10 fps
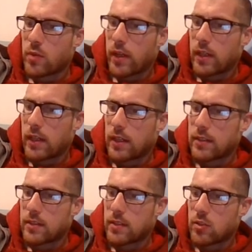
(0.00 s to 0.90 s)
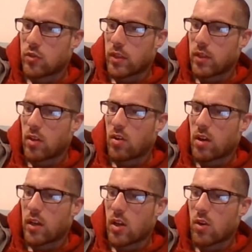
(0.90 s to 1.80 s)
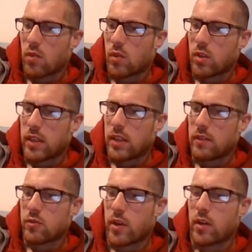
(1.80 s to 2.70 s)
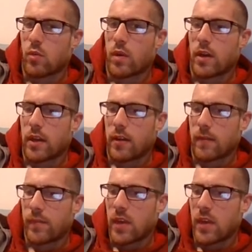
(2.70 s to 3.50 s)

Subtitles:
recognizes the tree long oval leaves right away,